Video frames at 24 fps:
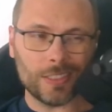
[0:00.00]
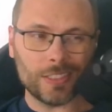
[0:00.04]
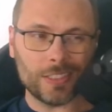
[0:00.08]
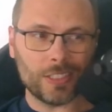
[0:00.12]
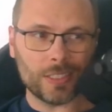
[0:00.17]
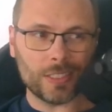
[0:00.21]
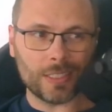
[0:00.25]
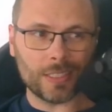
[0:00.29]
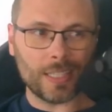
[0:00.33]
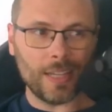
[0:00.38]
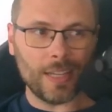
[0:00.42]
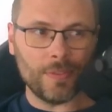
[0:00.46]
It
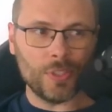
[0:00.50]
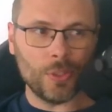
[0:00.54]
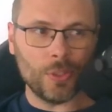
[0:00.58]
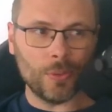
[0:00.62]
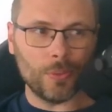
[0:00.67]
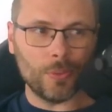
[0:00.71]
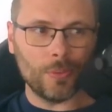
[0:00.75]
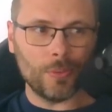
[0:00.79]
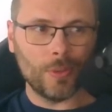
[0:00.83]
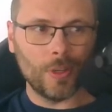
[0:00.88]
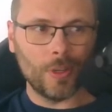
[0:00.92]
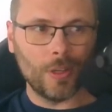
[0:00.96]
just gives
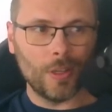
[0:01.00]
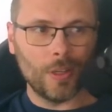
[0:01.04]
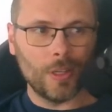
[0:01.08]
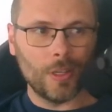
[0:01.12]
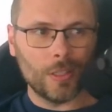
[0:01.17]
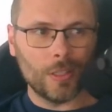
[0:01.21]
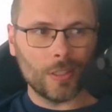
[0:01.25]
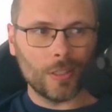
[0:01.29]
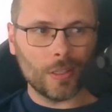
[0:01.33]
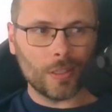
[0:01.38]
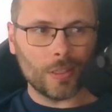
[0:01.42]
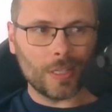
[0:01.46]
you
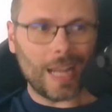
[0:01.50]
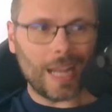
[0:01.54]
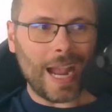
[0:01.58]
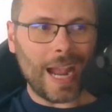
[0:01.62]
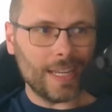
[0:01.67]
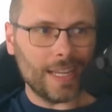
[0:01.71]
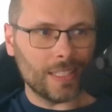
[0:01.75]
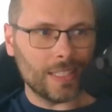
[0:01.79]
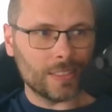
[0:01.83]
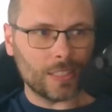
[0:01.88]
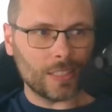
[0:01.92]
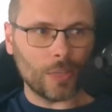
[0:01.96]

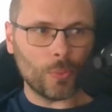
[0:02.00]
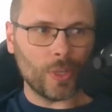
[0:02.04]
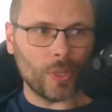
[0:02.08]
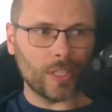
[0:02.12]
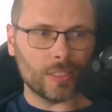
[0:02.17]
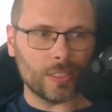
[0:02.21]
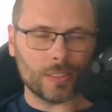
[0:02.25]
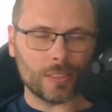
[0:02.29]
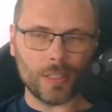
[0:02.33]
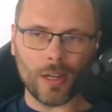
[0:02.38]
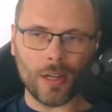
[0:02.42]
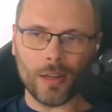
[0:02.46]
guidance on where
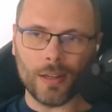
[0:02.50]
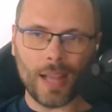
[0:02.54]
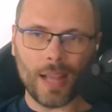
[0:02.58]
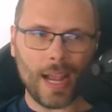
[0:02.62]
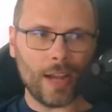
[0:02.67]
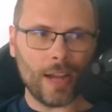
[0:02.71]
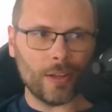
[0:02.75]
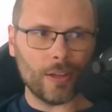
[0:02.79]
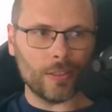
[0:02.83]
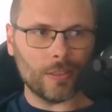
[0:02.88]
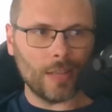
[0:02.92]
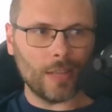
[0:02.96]
to start,
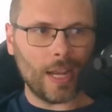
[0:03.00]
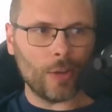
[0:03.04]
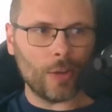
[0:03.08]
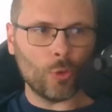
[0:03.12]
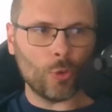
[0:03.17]
how to